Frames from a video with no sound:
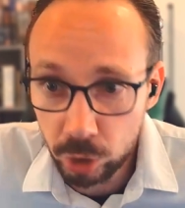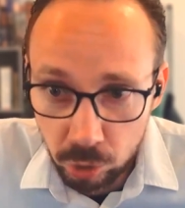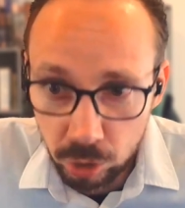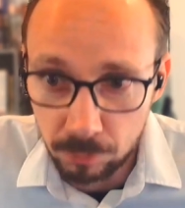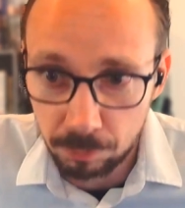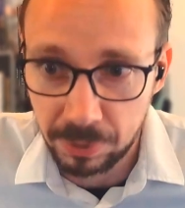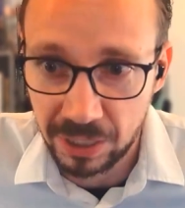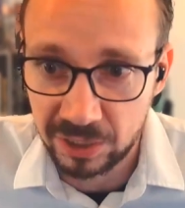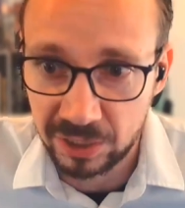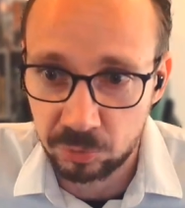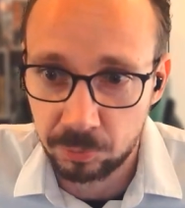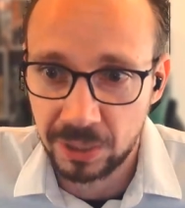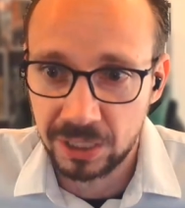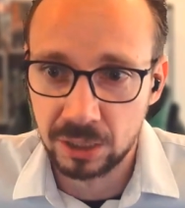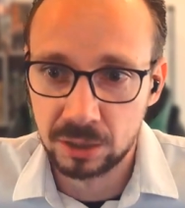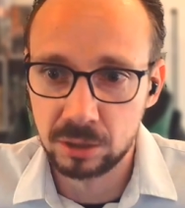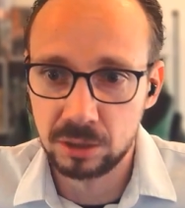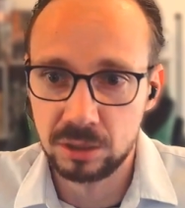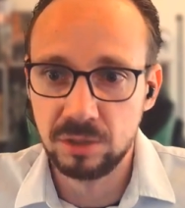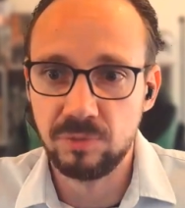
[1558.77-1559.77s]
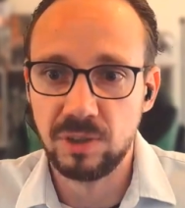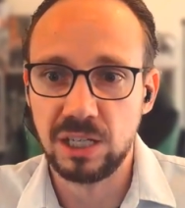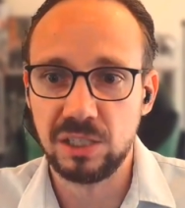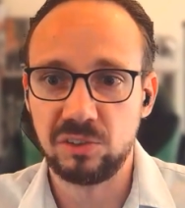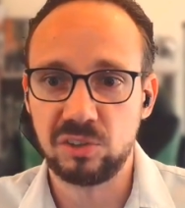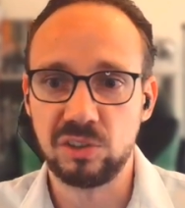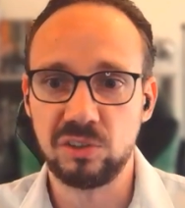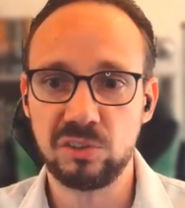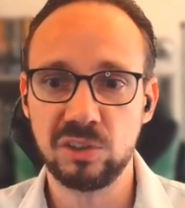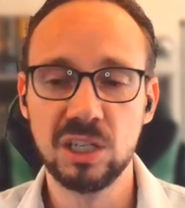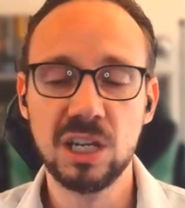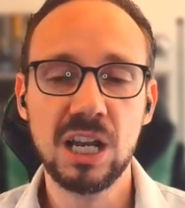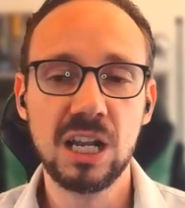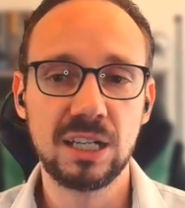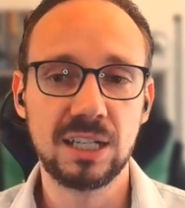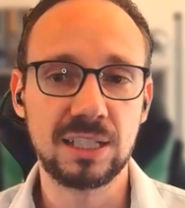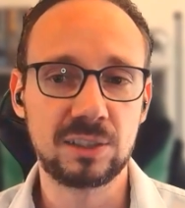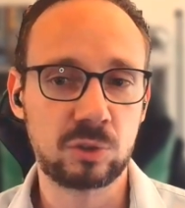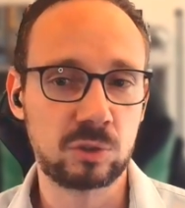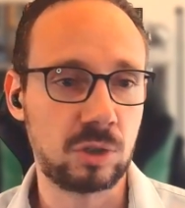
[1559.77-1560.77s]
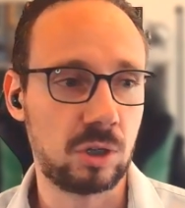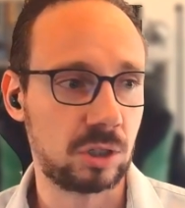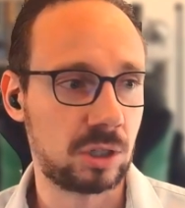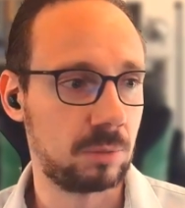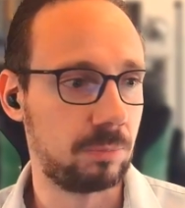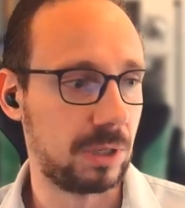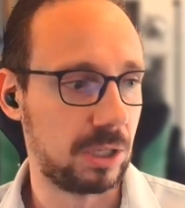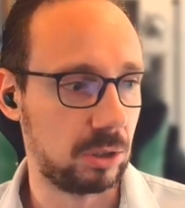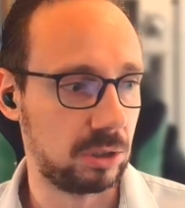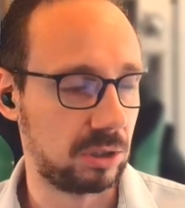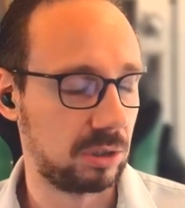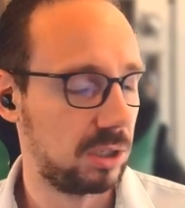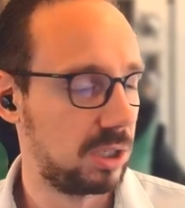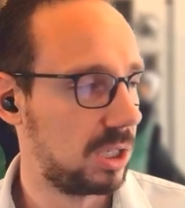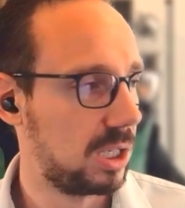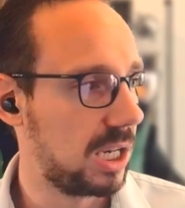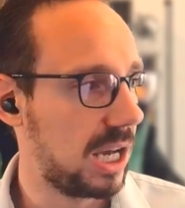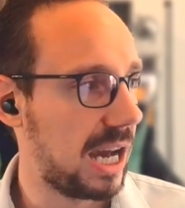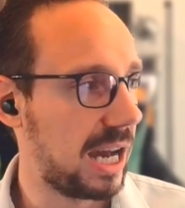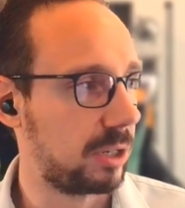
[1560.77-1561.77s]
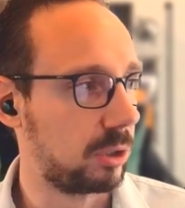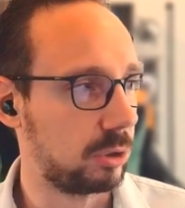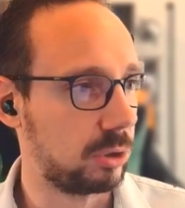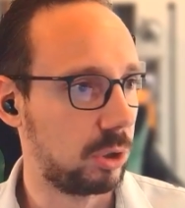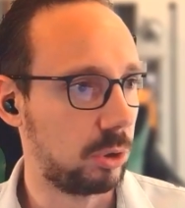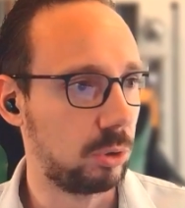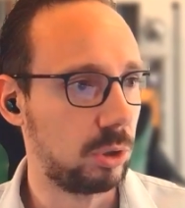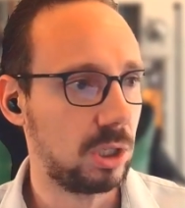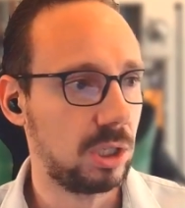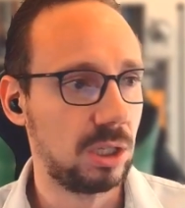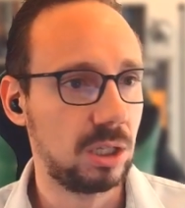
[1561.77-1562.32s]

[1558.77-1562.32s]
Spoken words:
complex medical devices, let's talk about, I don't know,